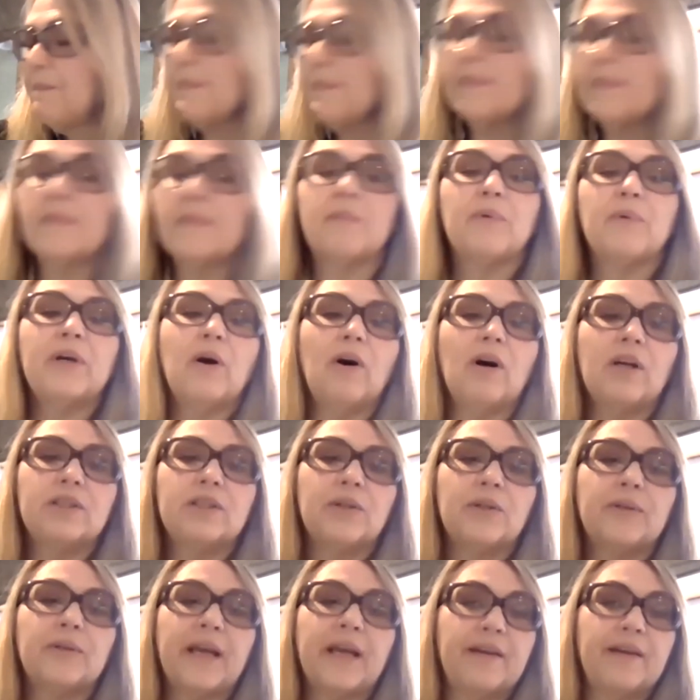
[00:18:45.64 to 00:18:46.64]
we
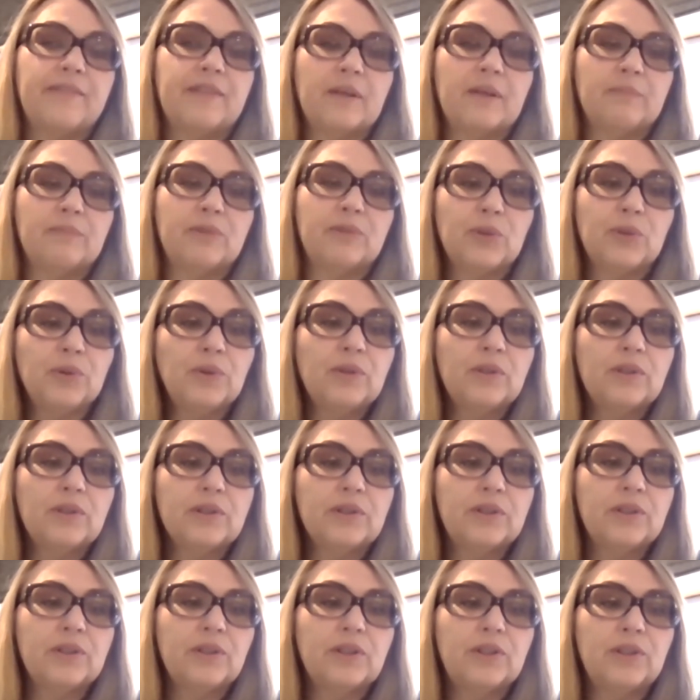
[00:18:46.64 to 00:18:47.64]
also gave them
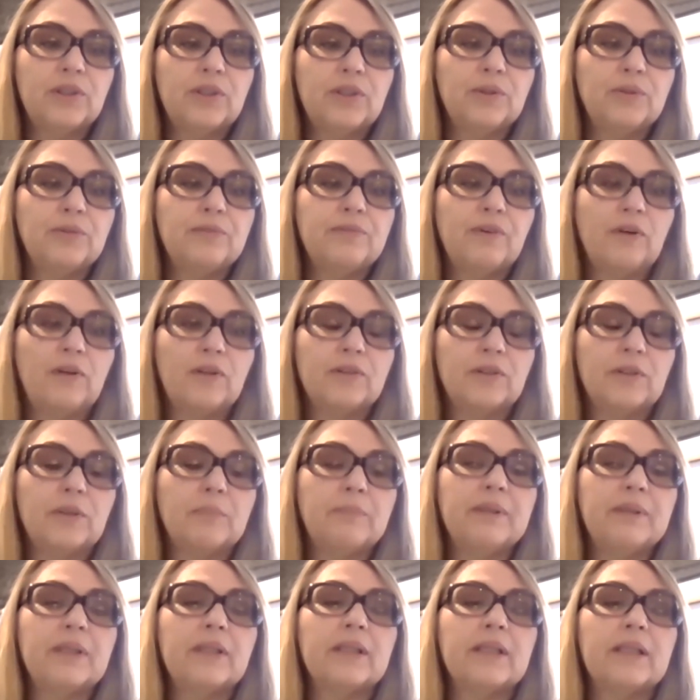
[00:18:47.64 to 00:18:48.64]
tools to do
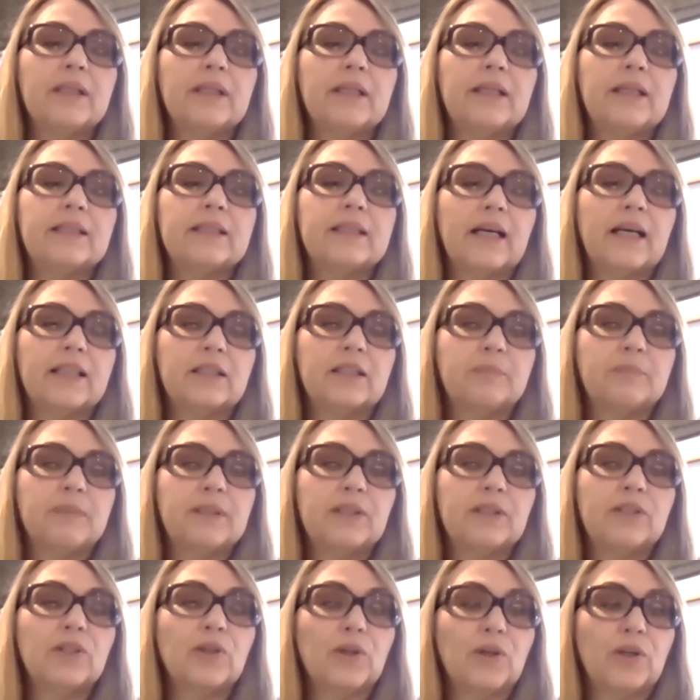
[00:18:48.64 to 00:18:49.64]
vulnerability
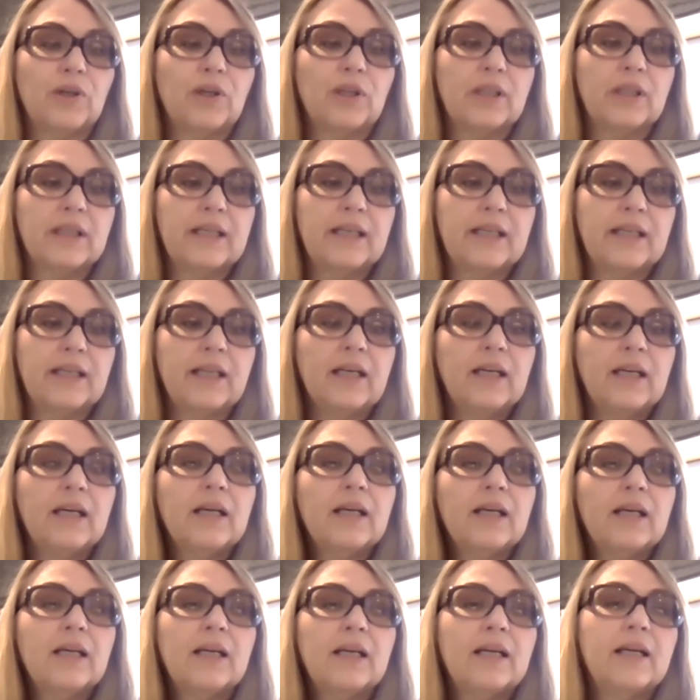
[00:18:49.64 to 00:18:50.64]
assessments early
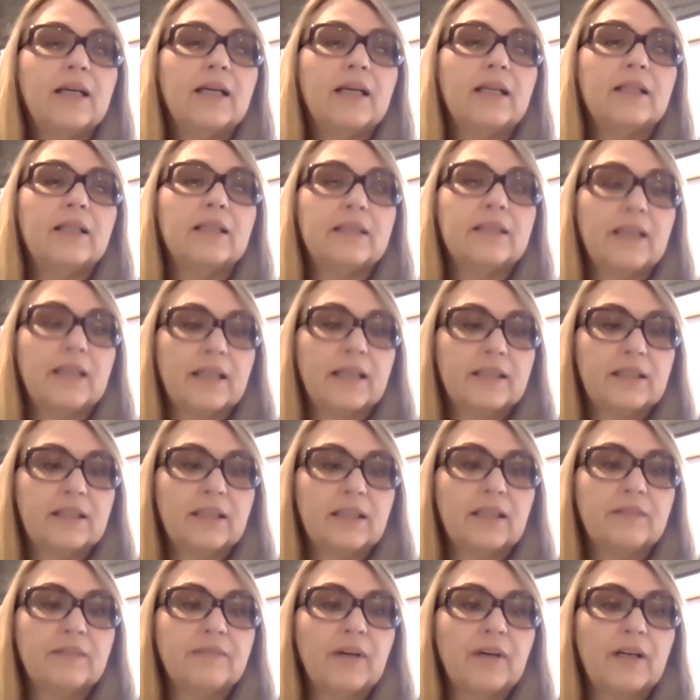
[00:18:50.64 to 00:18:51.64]
in the
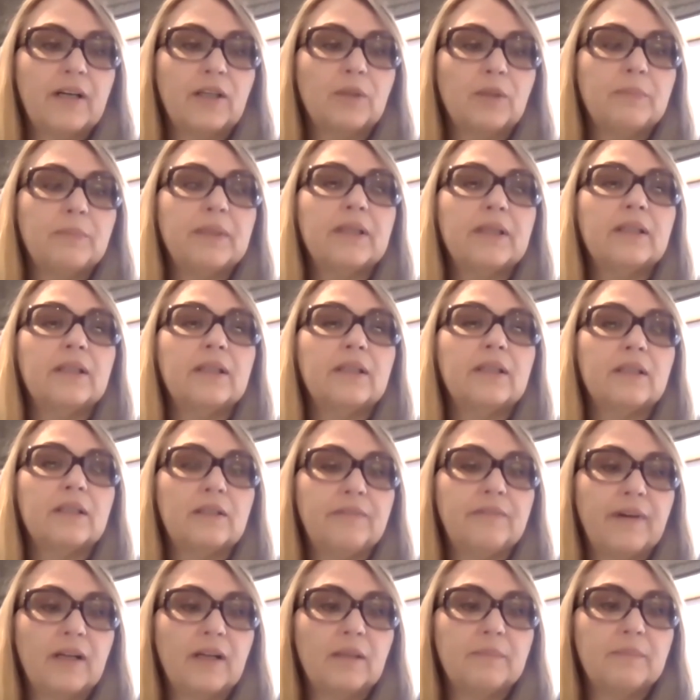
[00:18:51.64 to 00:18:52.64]
testing environment, in the
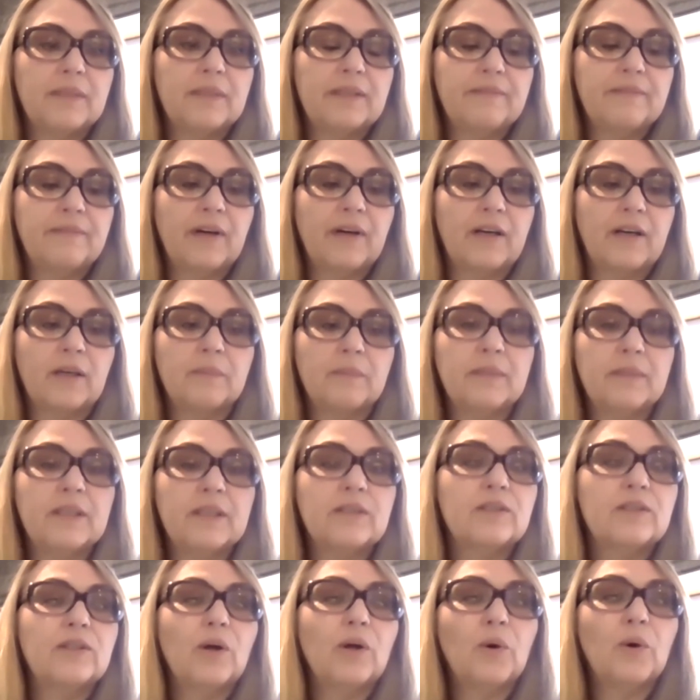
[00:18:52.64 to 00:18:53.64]
development environment.
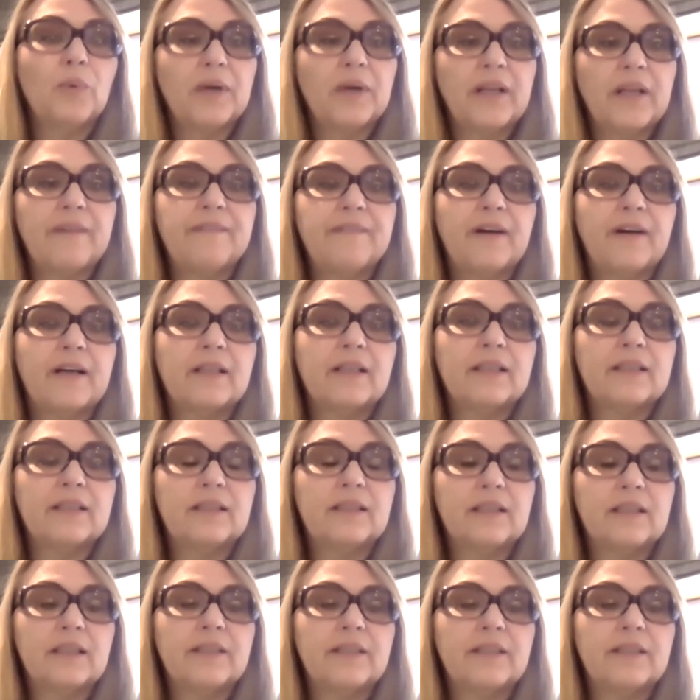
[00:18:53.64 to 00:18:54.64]
So when they finally
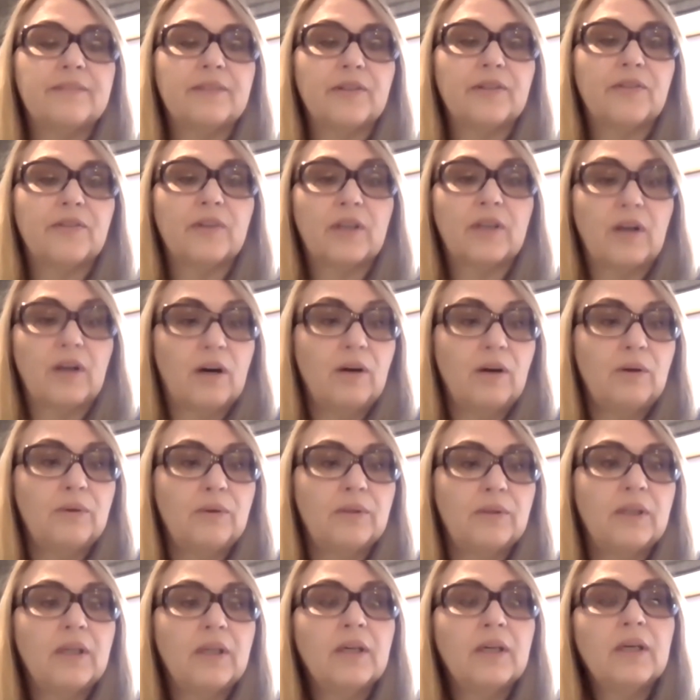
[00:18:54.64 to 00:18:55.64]
delivered the
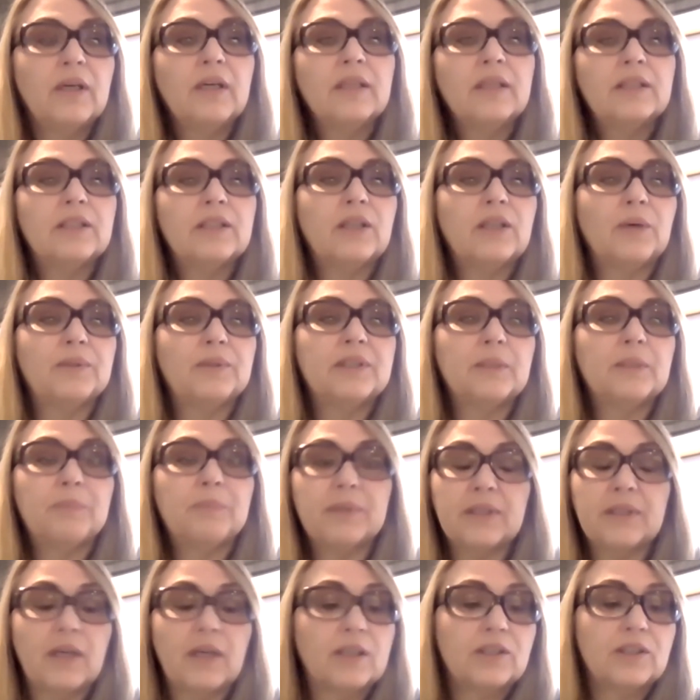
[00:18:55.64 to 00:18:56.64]
code to go into
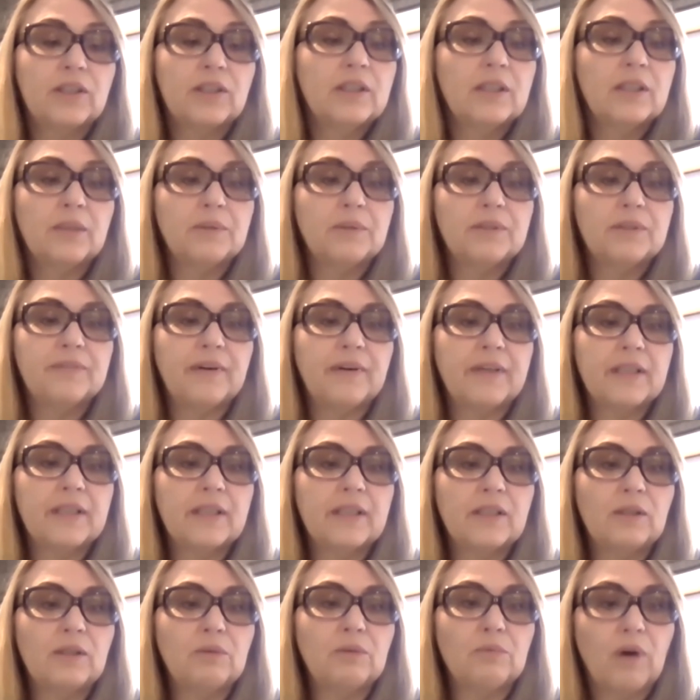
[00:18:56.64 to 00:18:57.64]
production, there was very
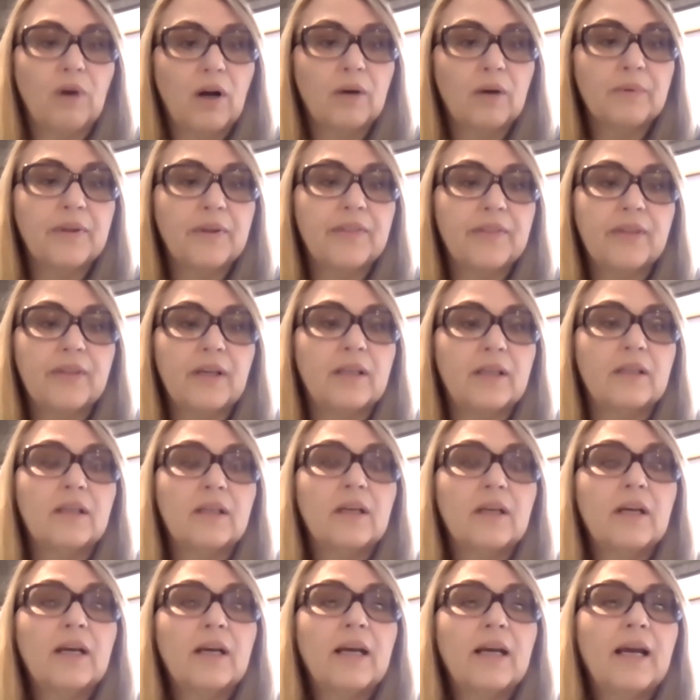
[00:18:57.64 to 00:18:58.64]
little wrong with it,
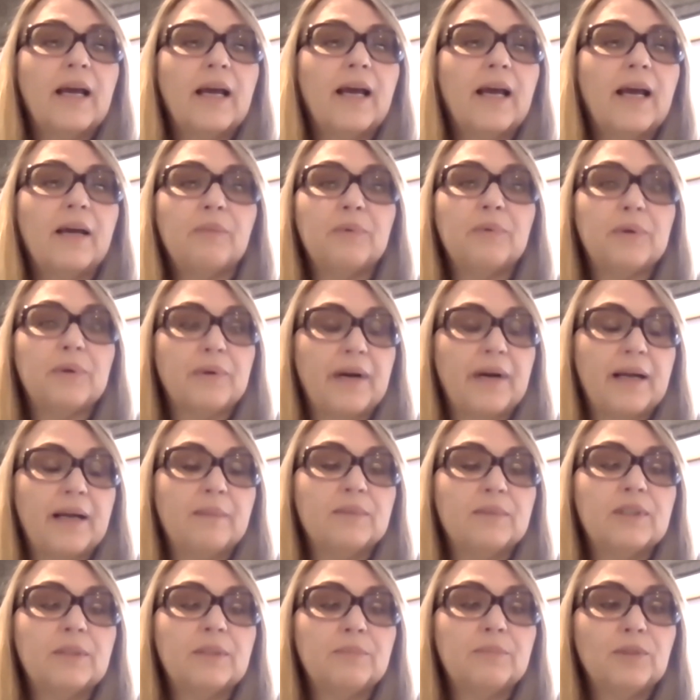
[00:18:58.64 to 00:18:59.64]
and we were
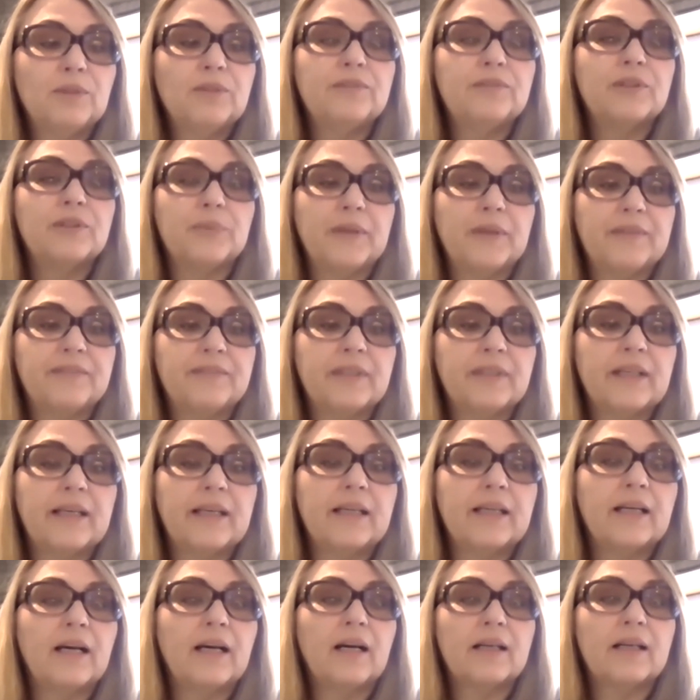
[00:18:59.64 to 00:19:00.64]
able to move
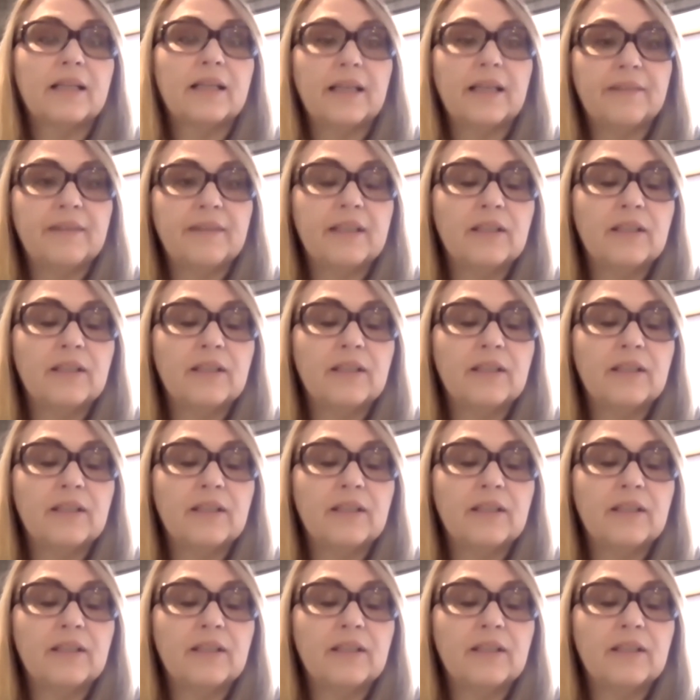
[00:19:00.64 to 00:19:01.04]
swiftly. Giving